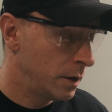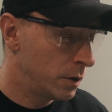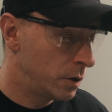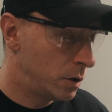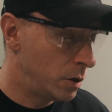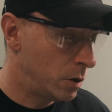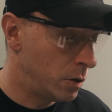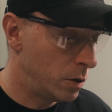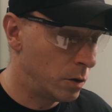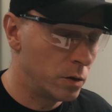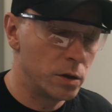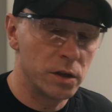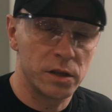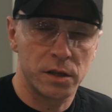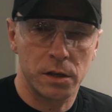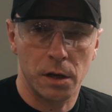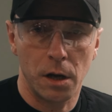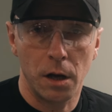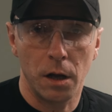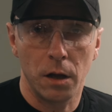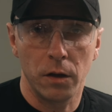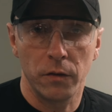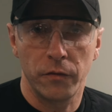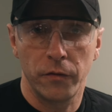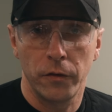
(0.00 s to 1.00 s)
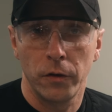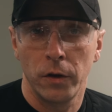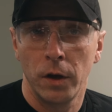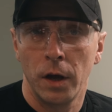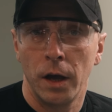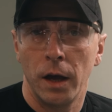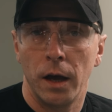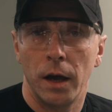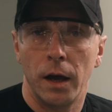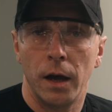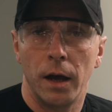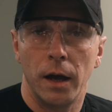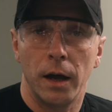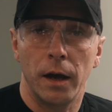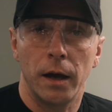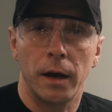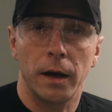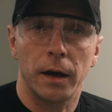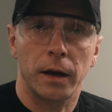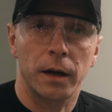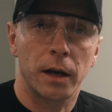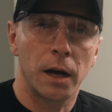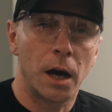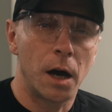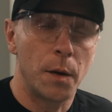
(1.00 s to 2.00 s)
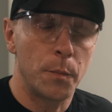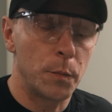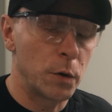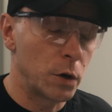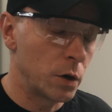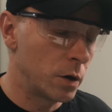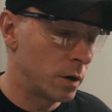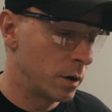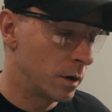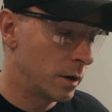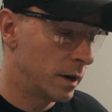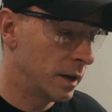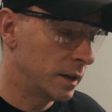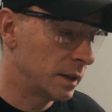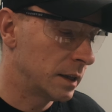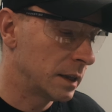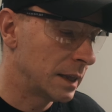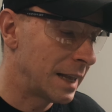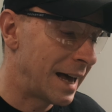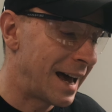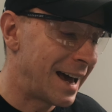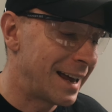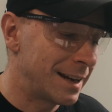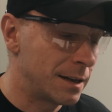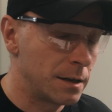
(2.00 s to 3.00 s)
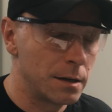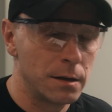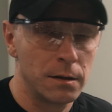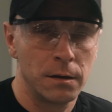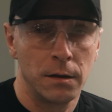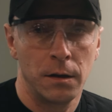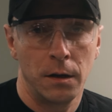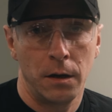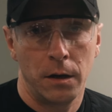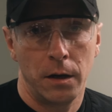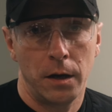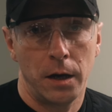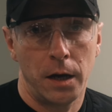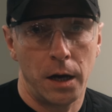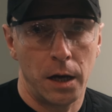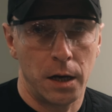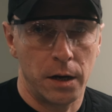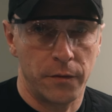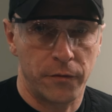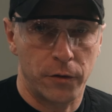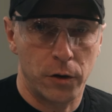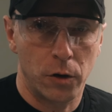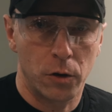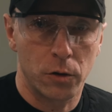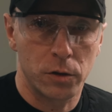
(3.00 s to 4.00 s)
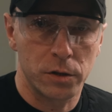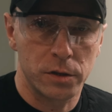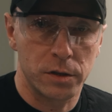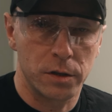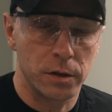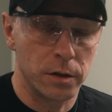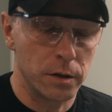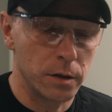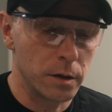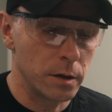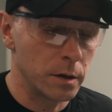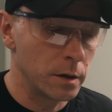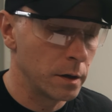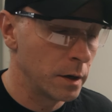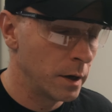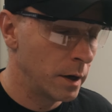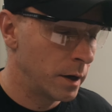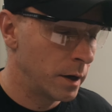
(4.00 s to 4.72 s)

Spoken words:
to dissolve copper and lead, and of course the